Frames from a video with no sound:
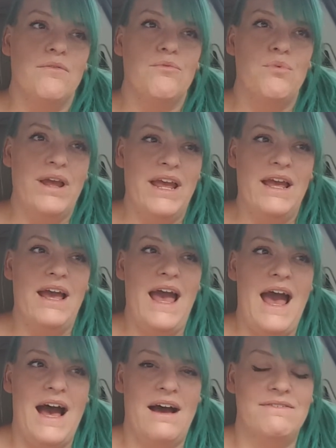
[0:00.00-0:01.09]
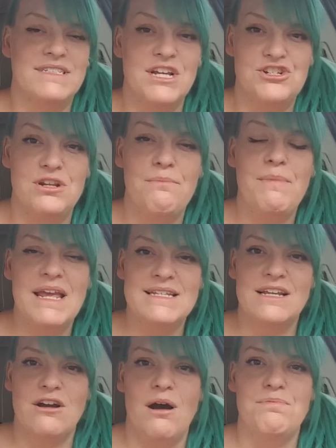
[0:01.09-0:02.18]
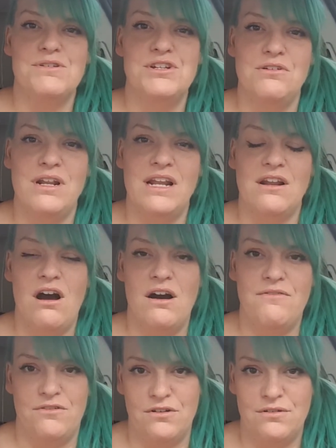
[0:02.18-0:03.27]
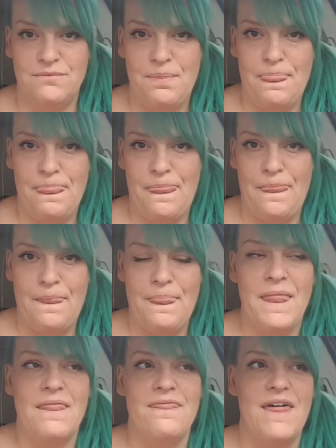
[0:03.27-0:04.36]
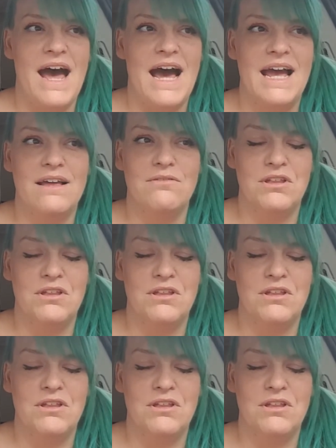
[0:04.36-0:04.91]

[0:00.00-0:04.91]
We have such an amazing opportunity to offer that